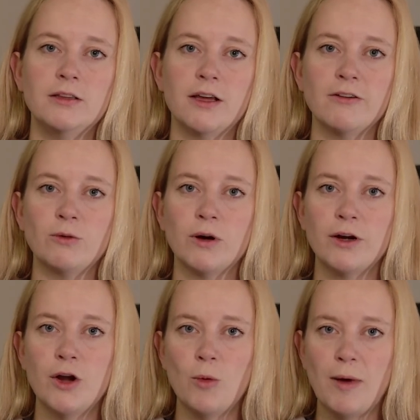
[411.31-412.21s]
Therefore,
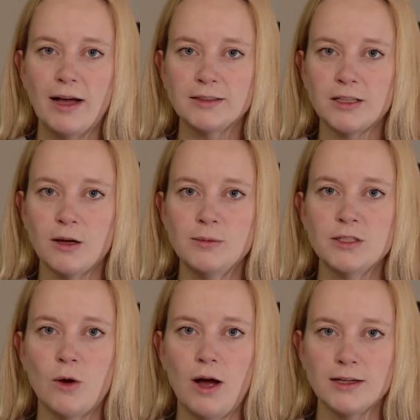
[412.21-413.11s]
no bathtubs,
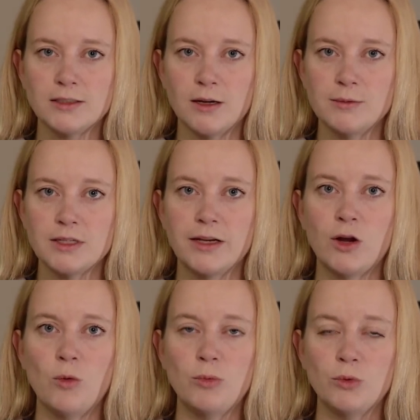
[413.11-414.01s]
no hot tubs, and
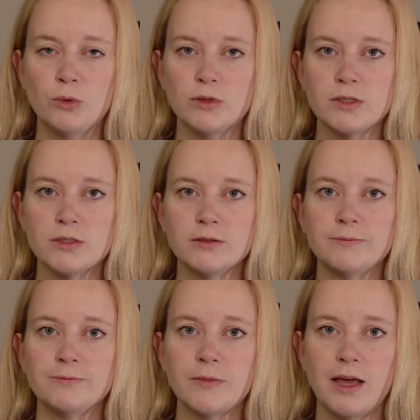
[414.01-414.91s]
no pools,
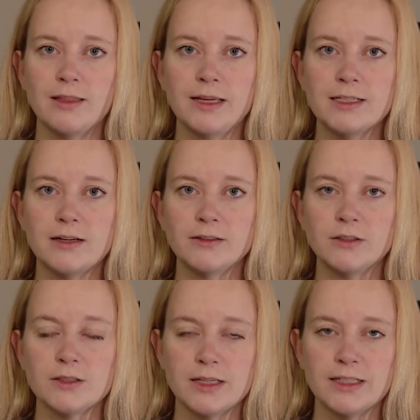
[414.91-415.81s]
at least
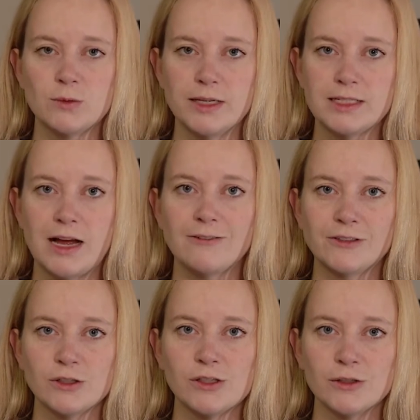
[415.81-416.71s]
until 6 weeks
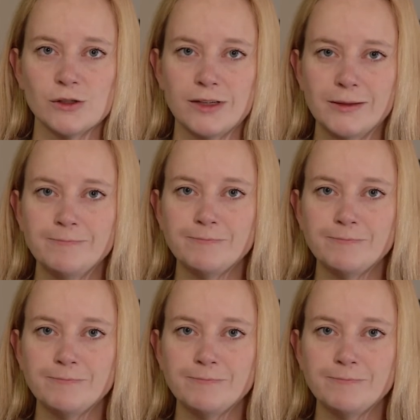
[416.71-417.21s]
after surgery.